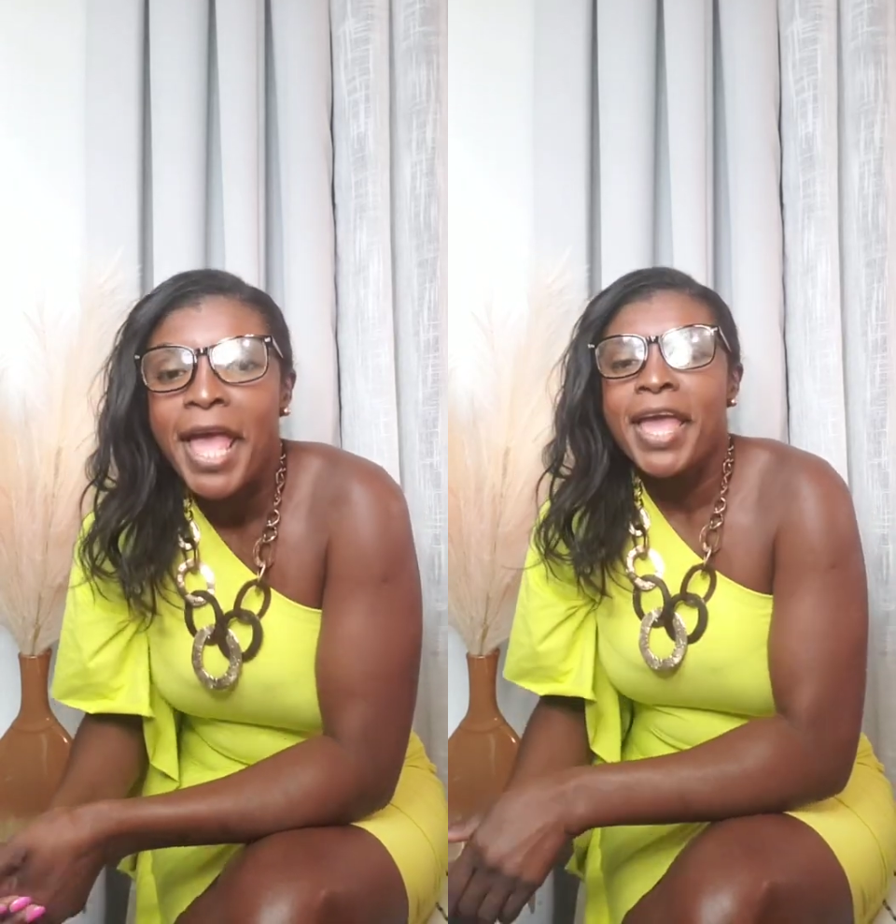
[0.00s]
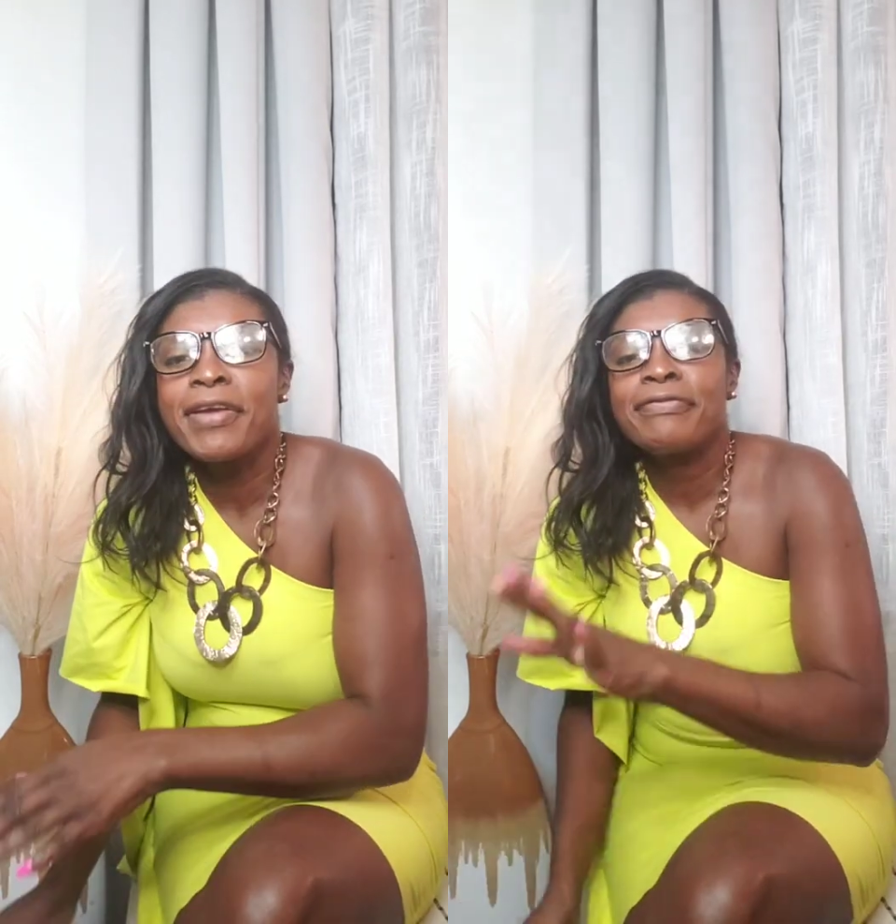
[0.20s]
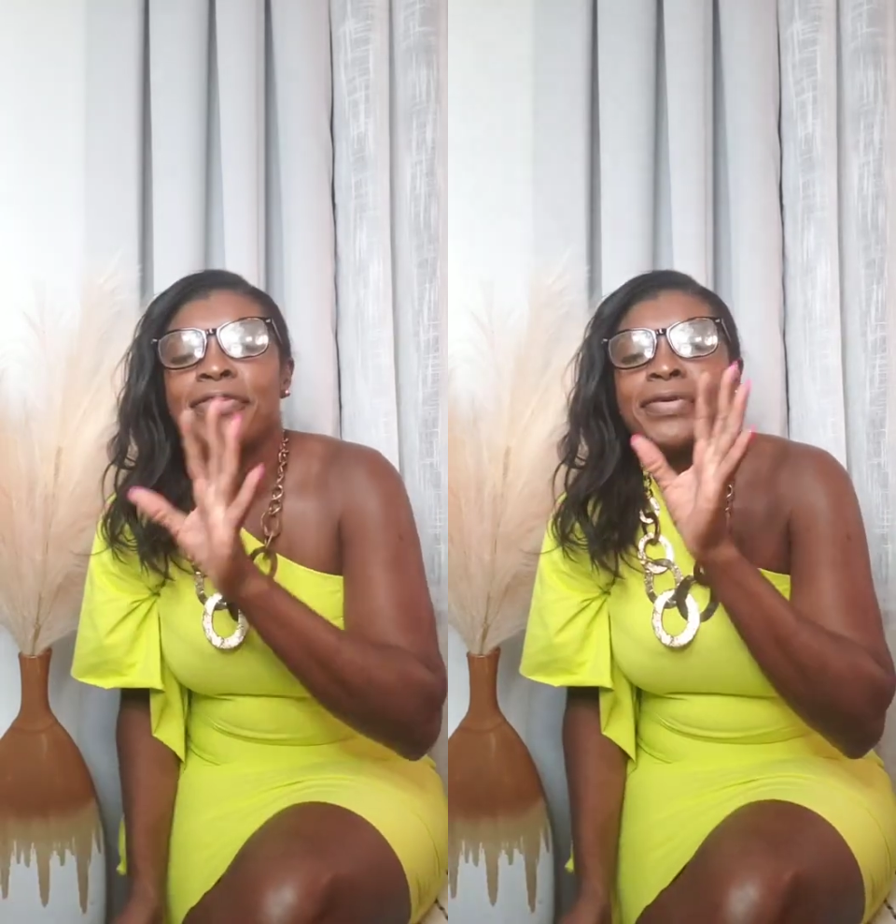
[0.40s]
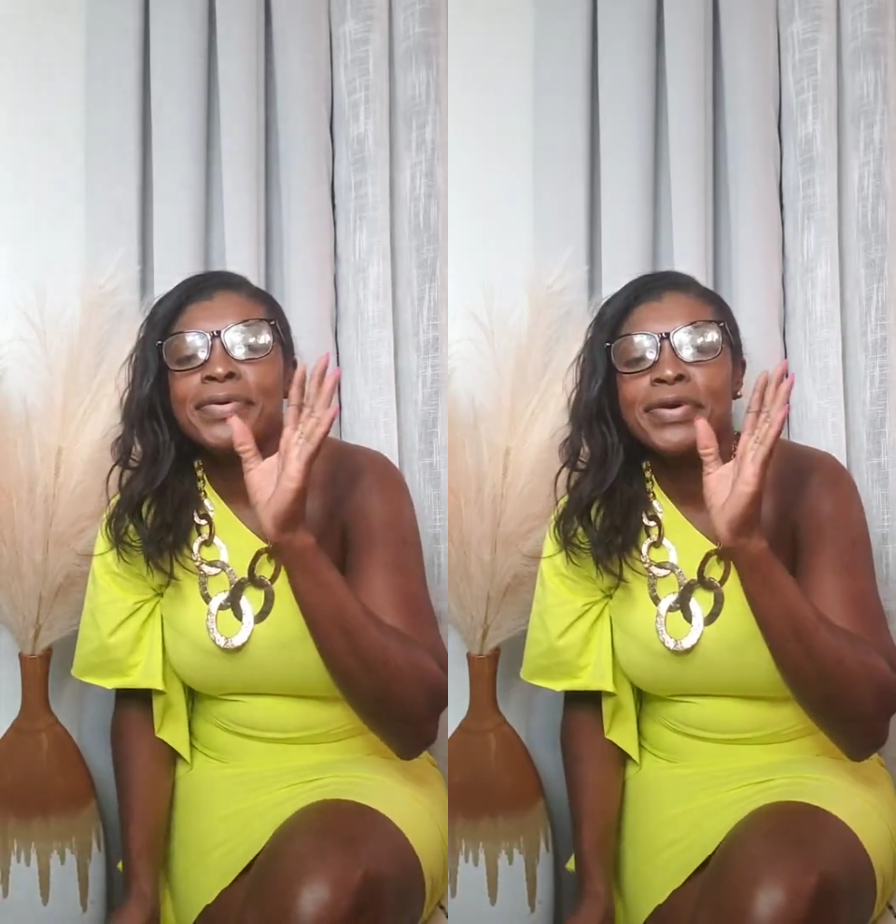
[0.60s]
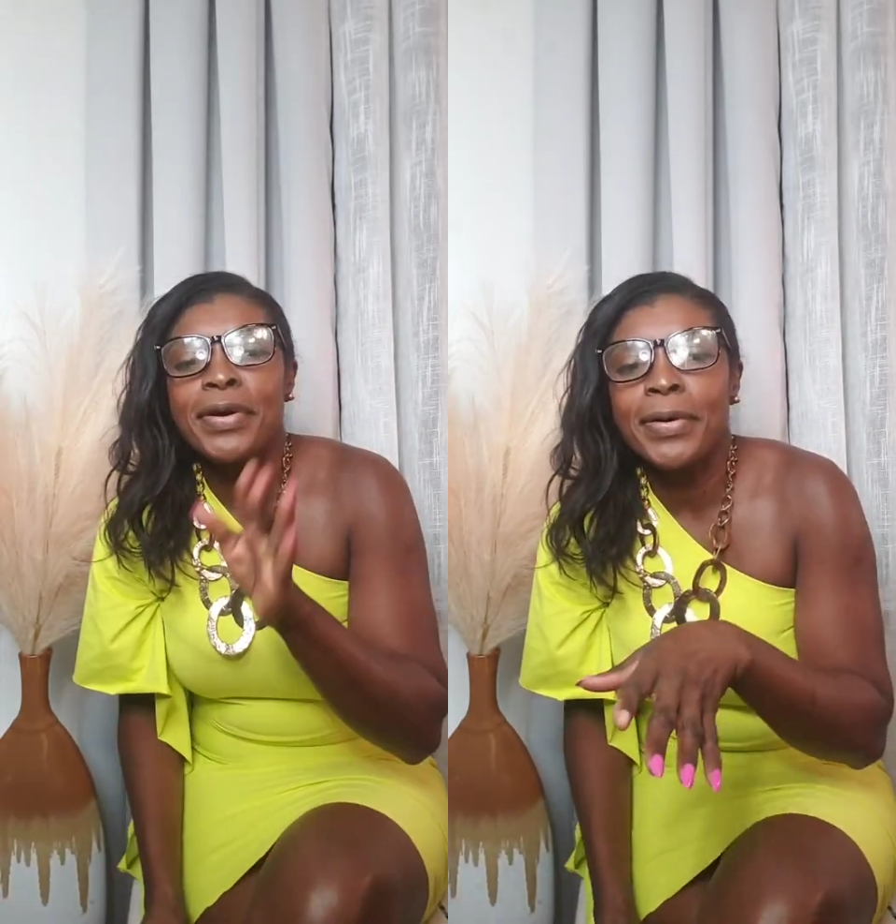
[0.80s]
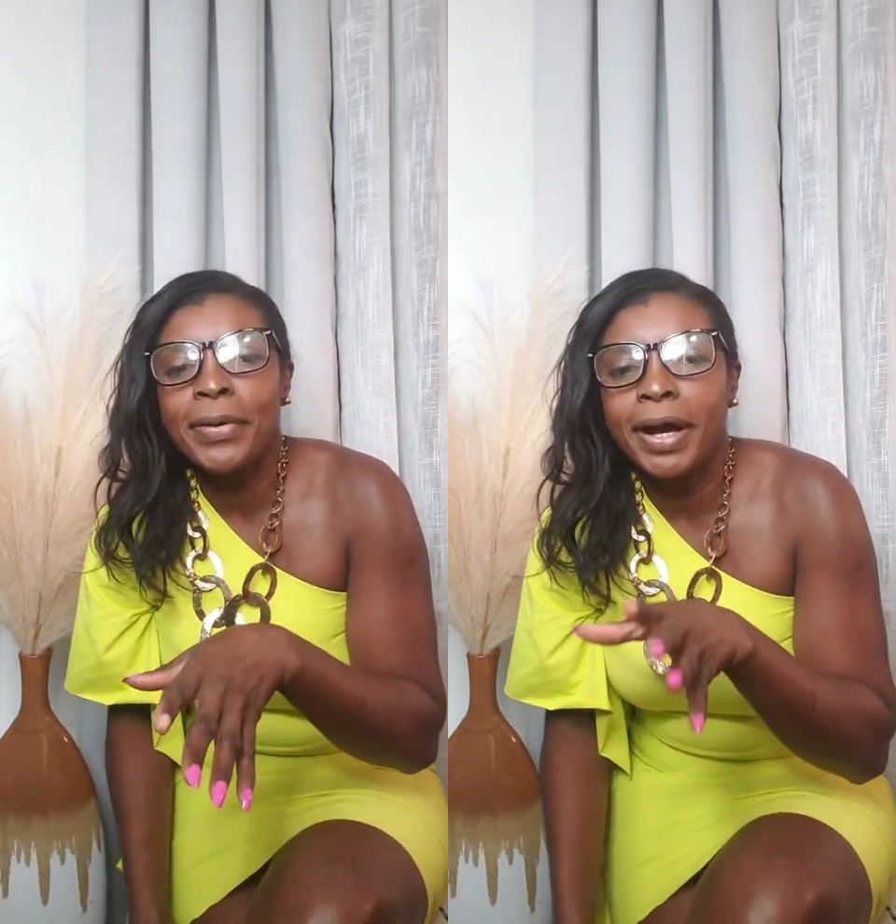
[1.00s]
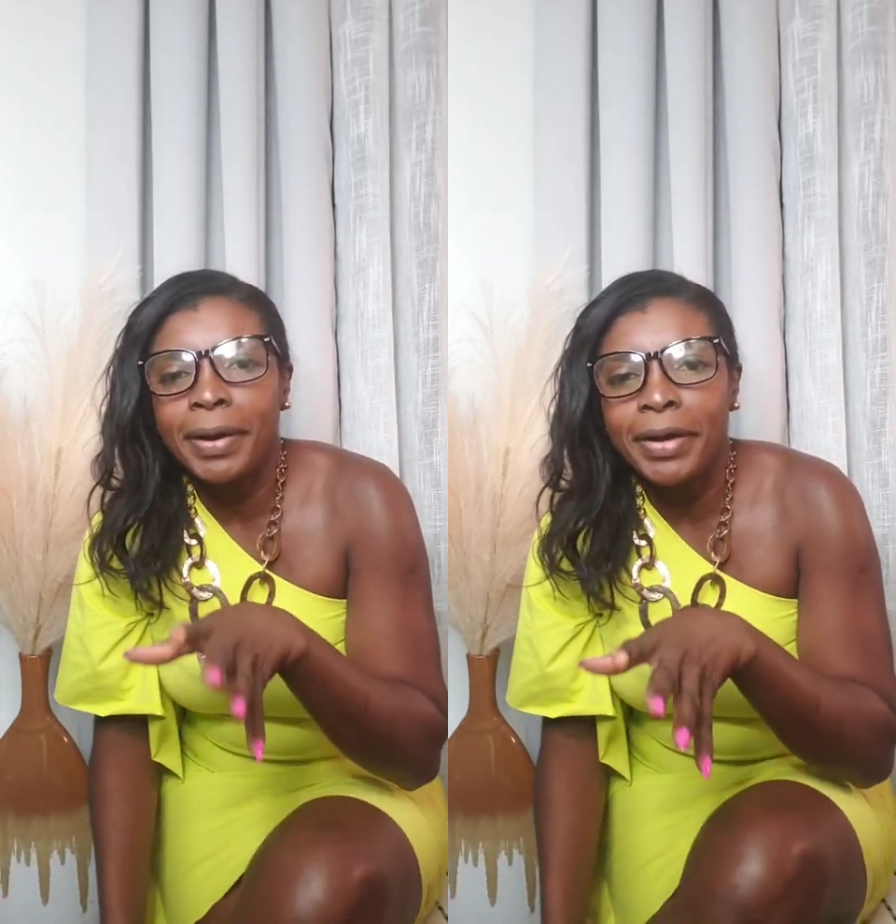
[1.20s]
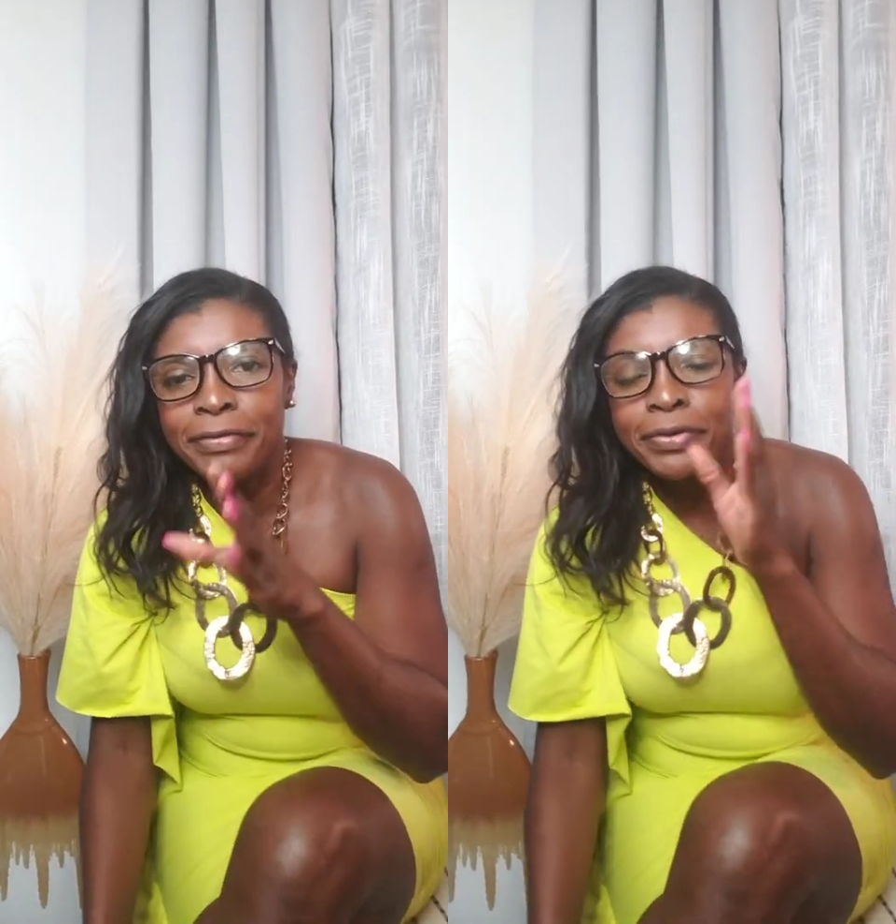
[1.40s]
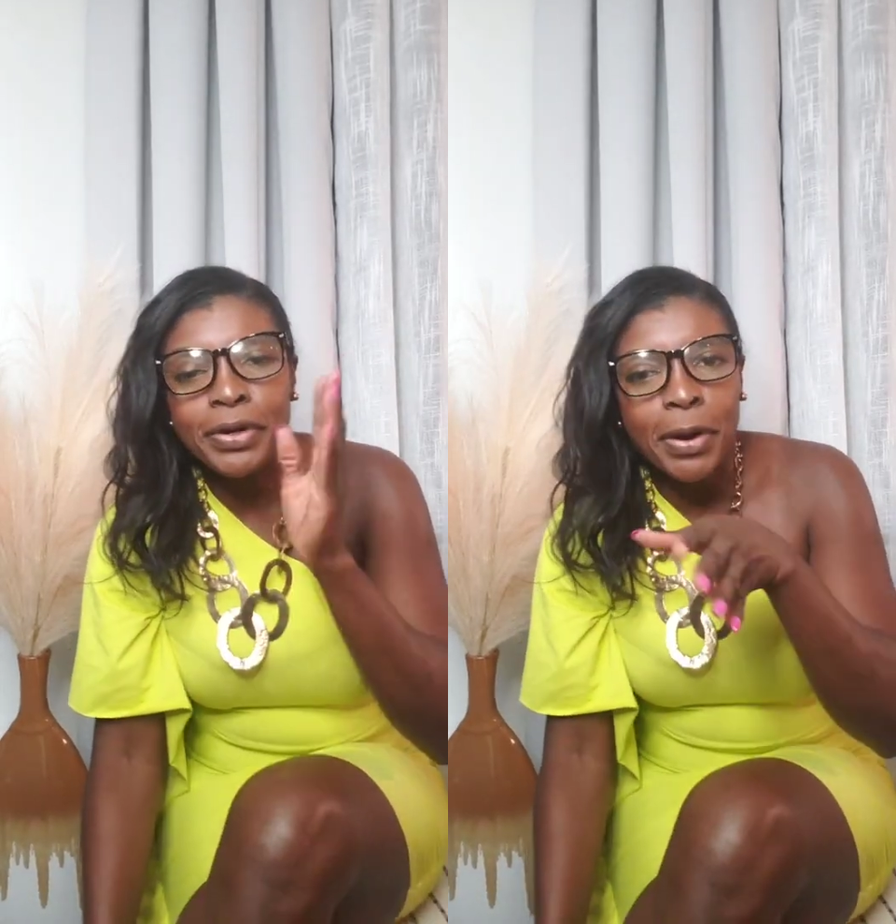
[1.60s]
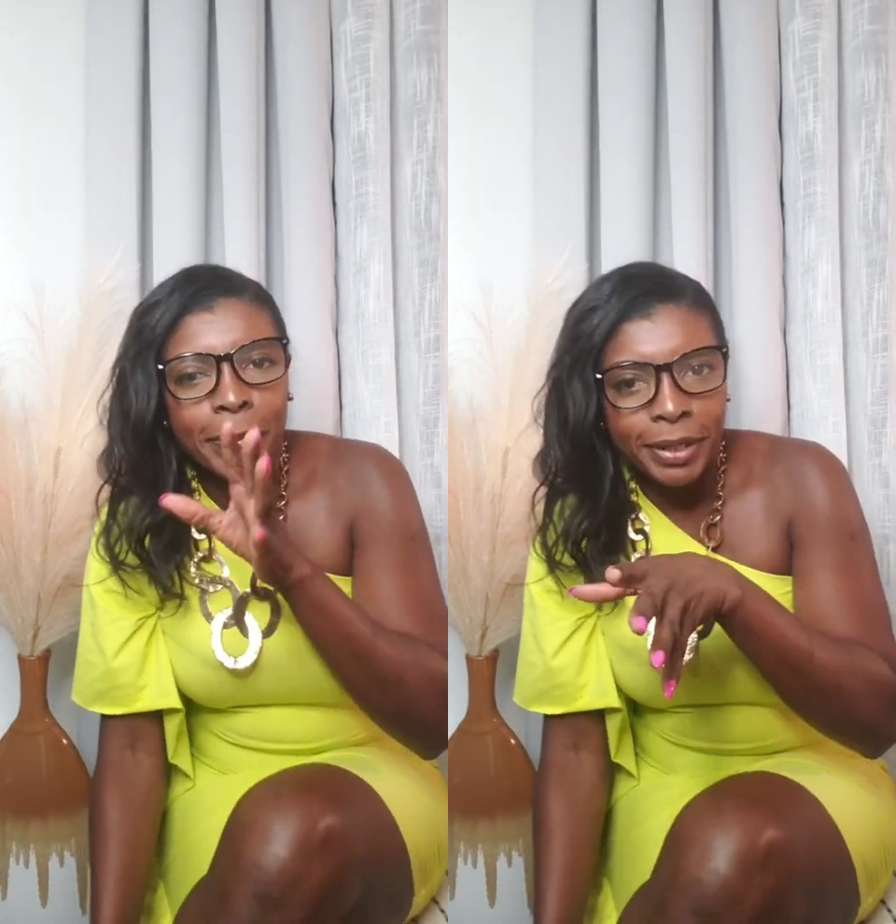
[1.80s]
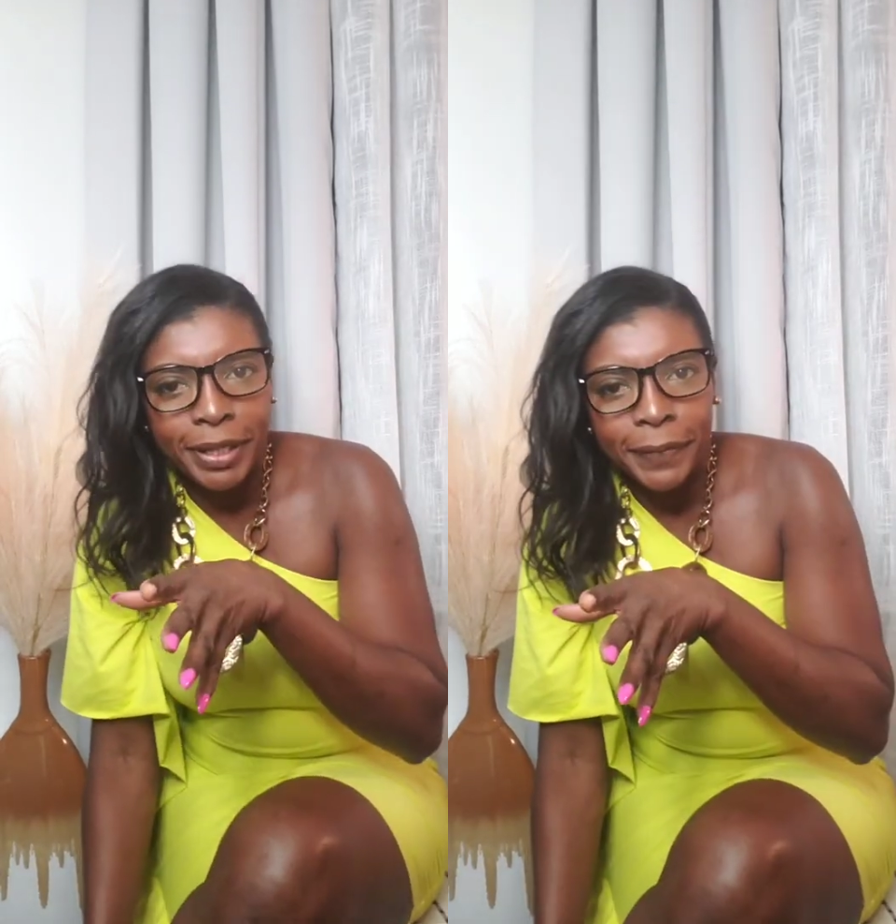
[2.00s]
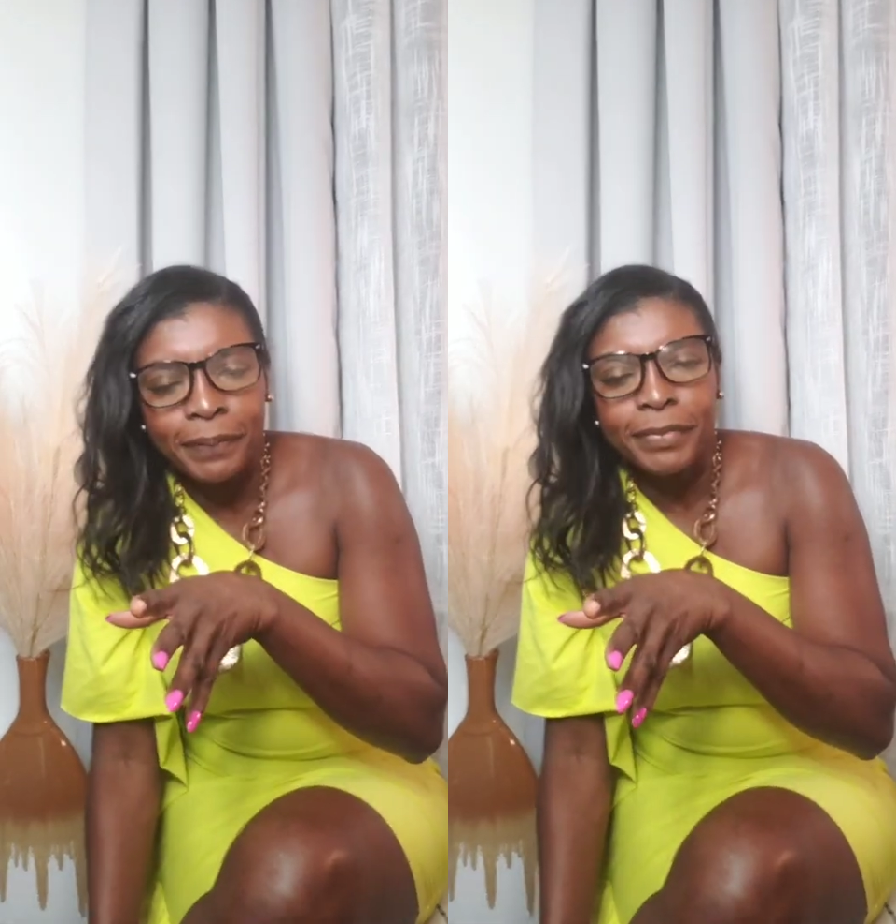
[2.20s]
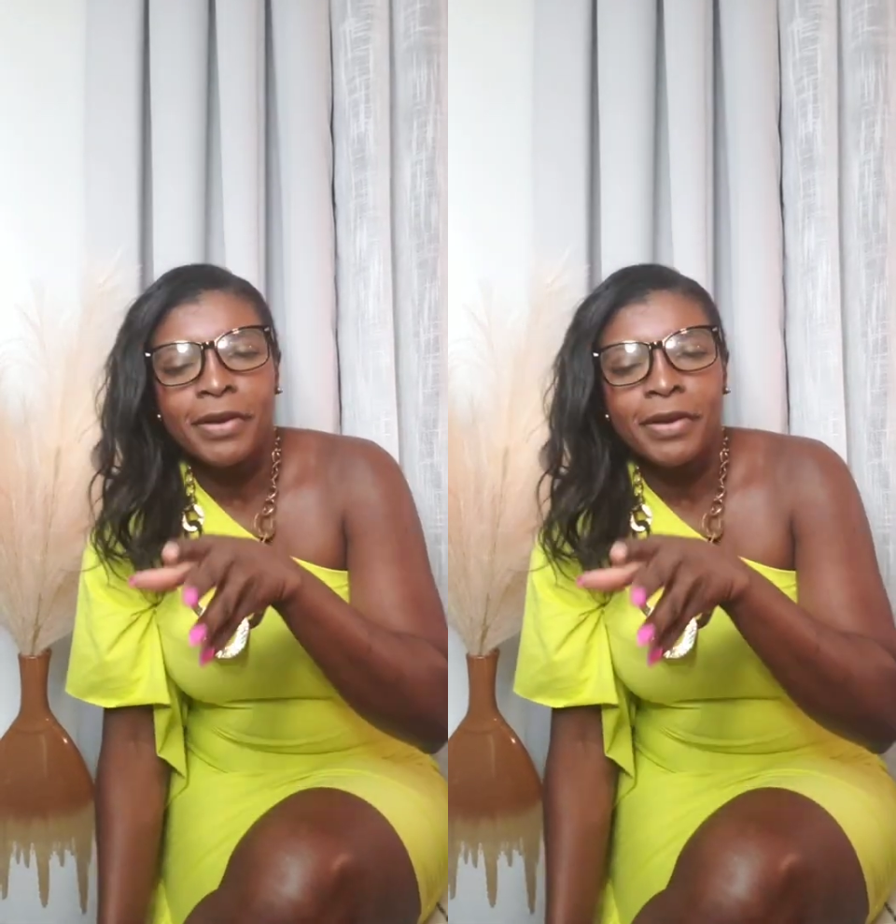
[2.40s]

If you know me